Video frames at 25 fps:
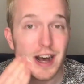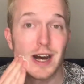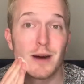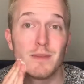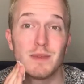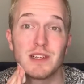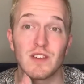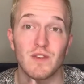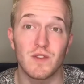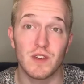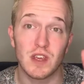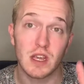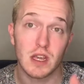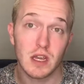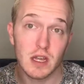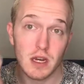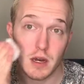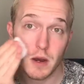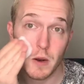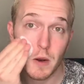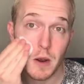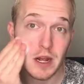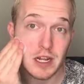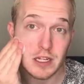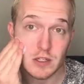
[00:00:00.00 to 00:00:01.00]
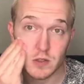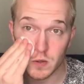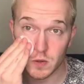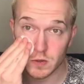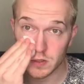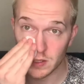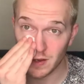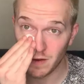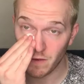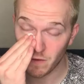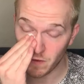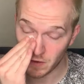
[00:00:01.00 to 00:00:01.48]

It's vegan, it's cruelty